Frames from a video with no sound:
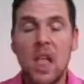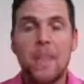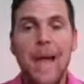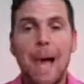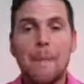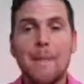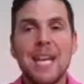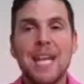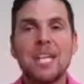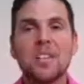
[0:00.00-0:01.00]
that
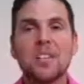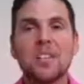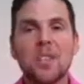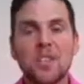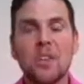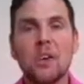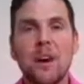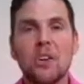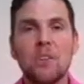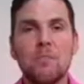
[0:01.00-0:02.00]
made a good
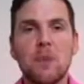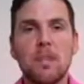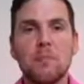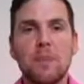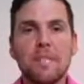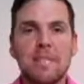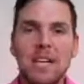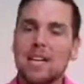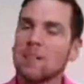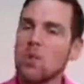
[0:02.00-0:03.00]
amount of money based
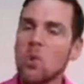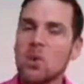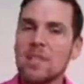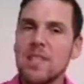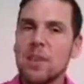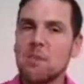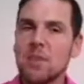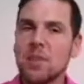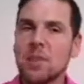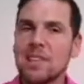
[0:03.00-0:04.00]
on, of course, them
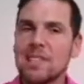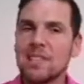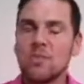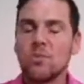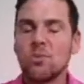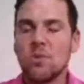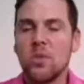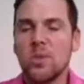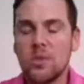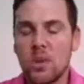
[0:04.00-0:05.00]
belonging
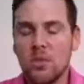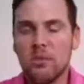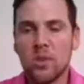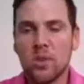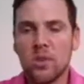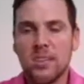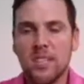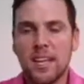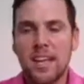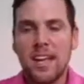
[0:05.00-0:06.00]
to the golf
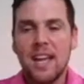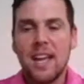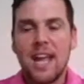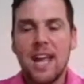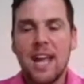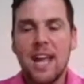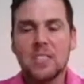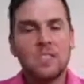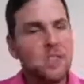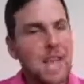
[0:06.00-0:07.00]
course.
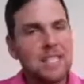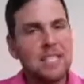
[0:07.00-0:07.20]
And so that's